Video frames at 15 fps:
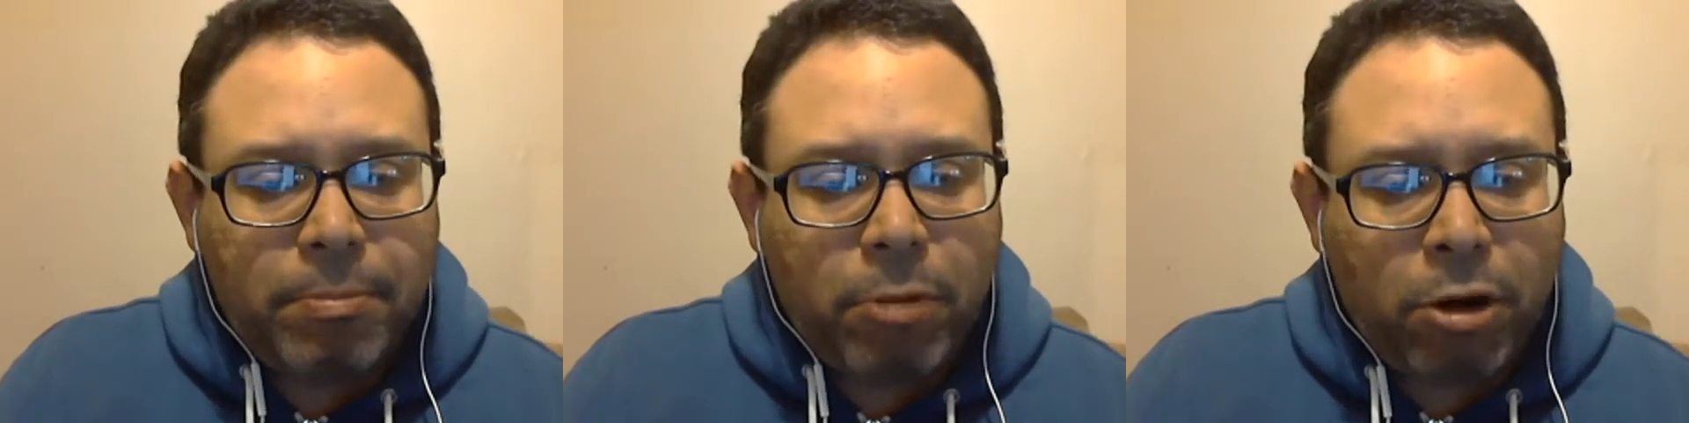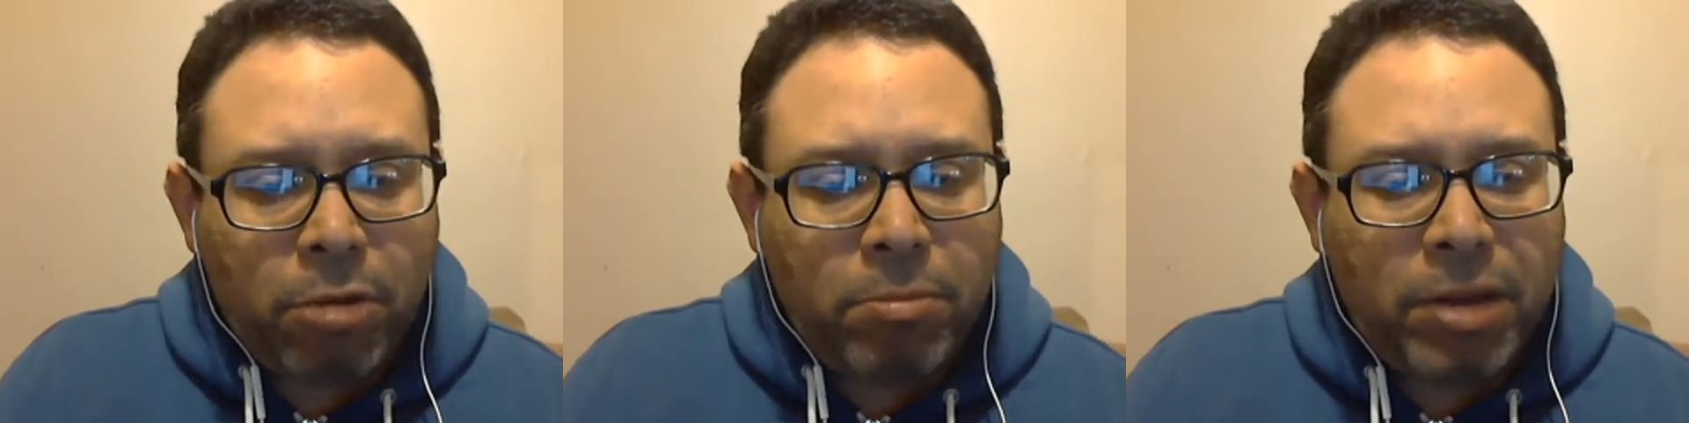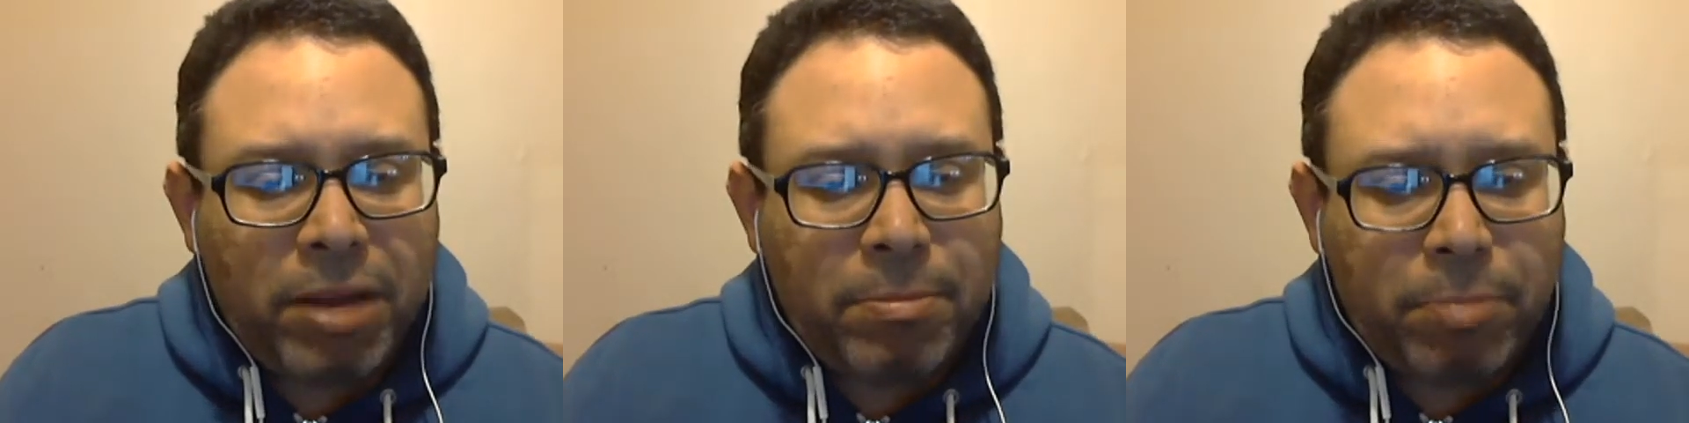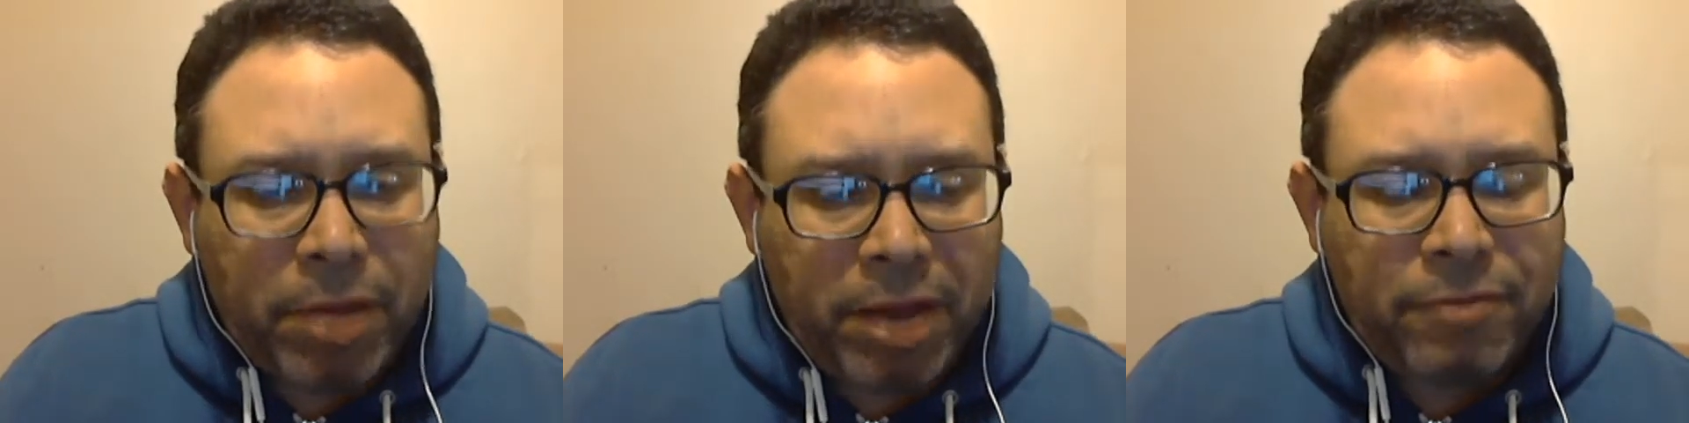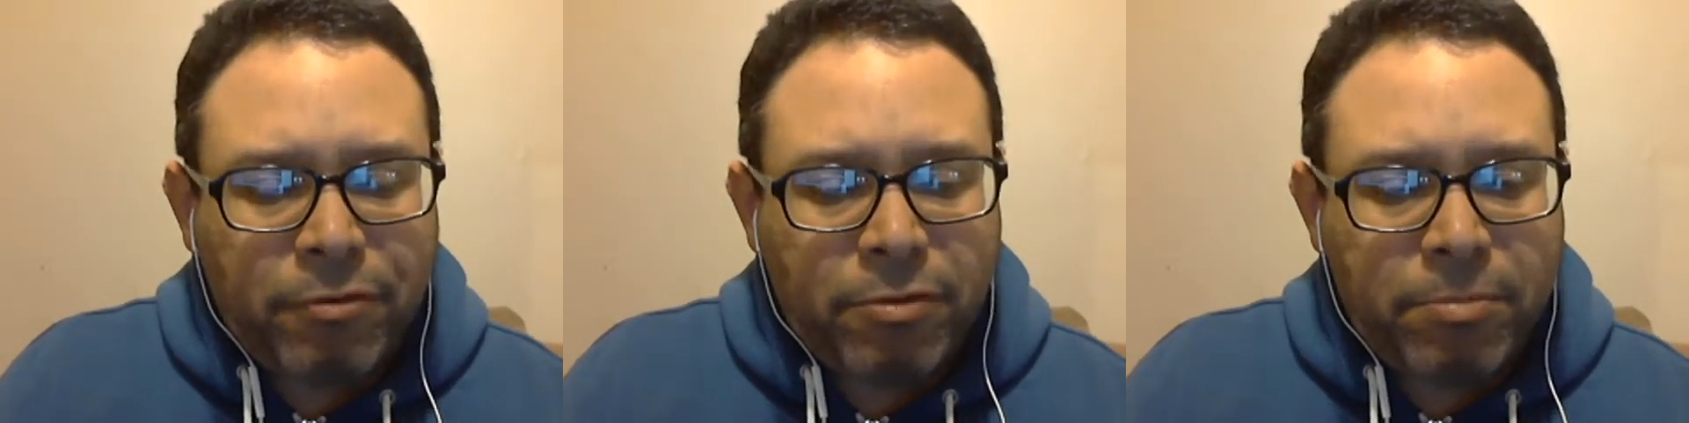online
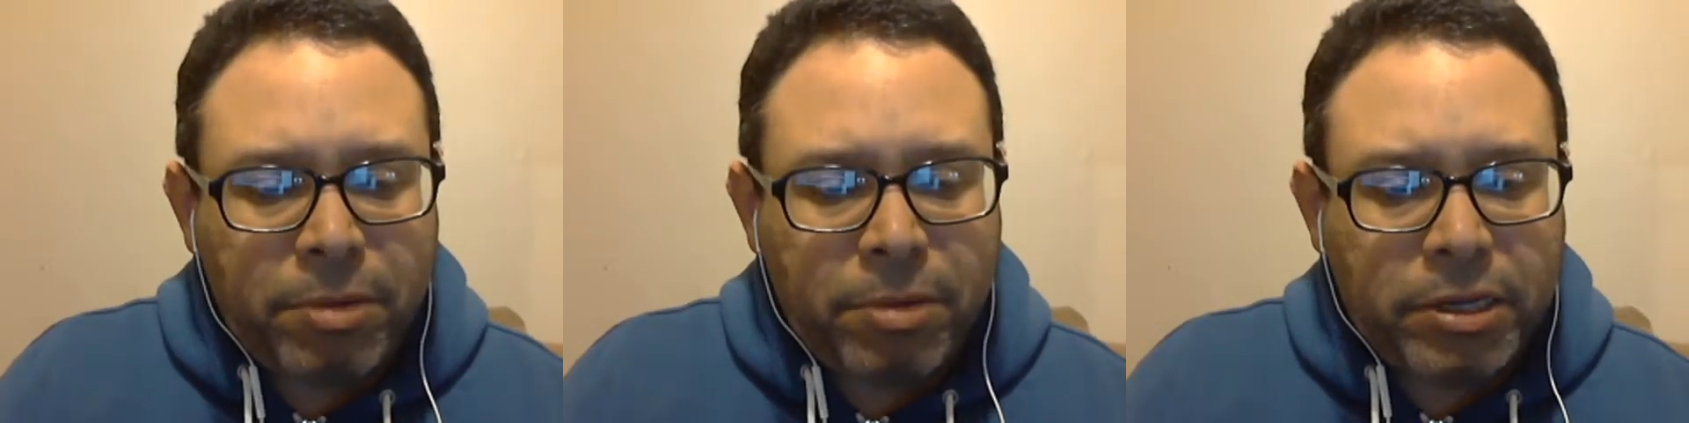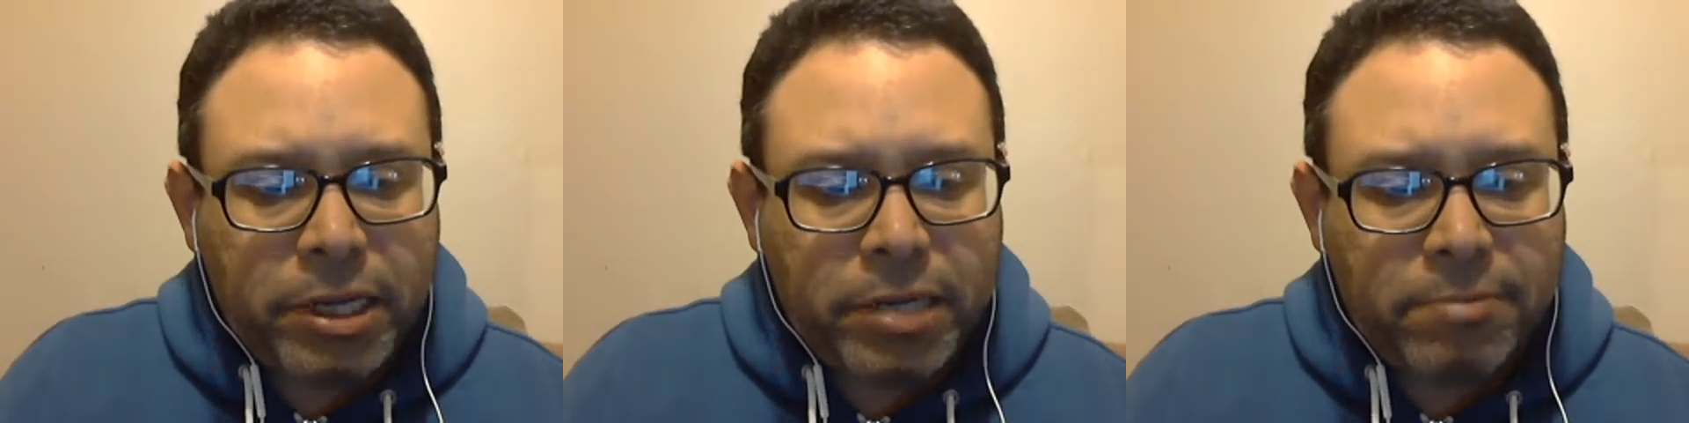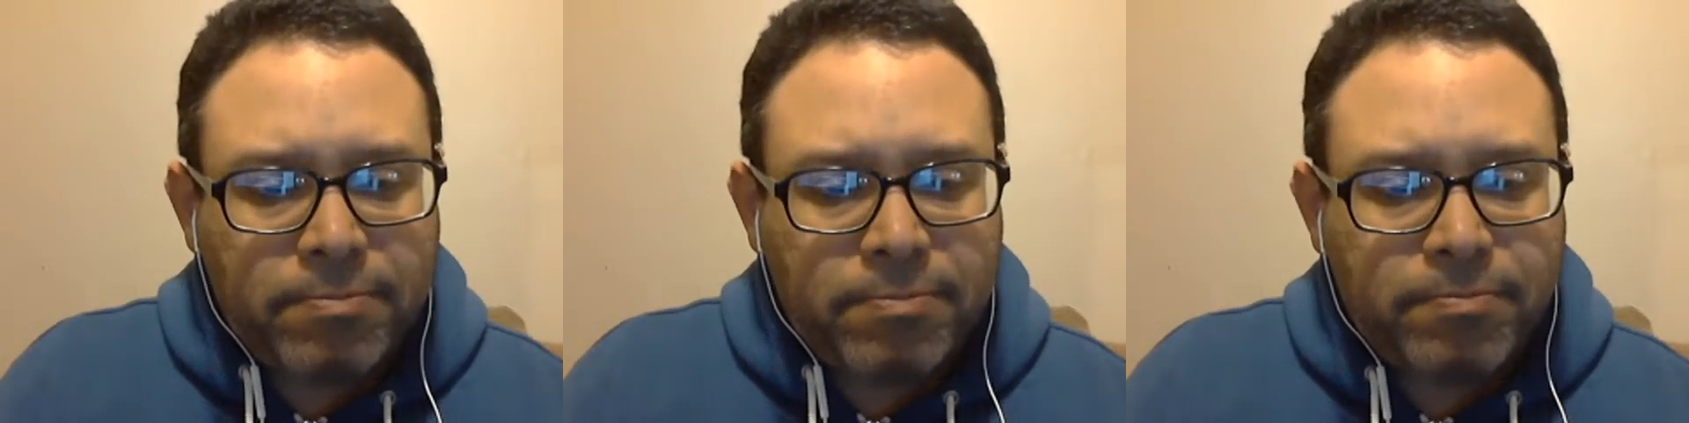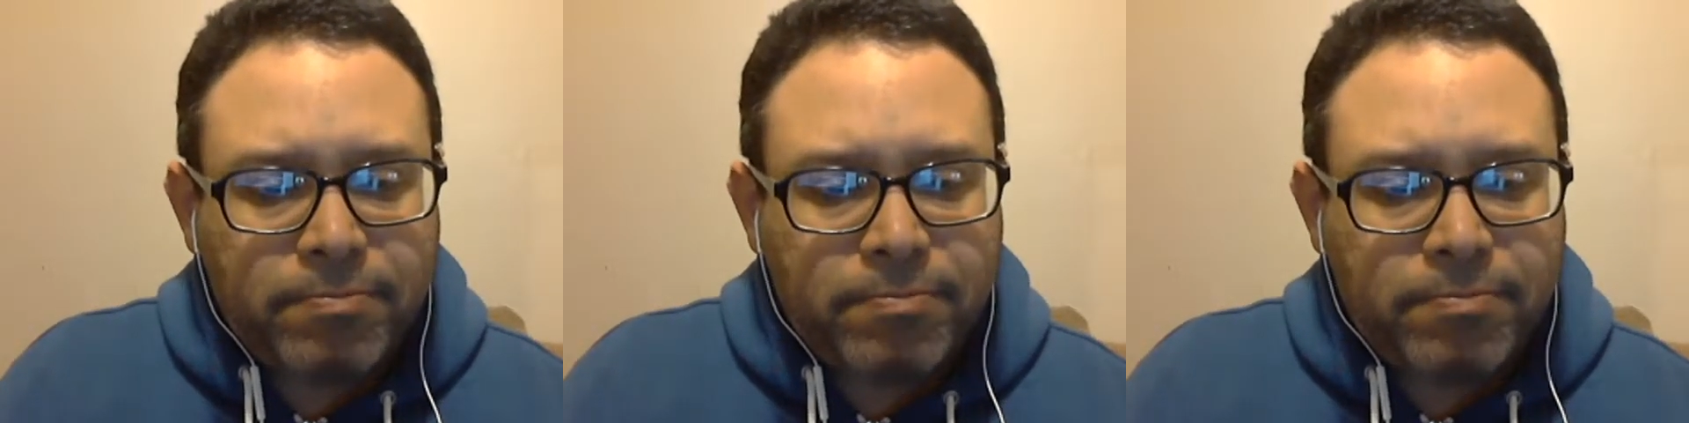platform building,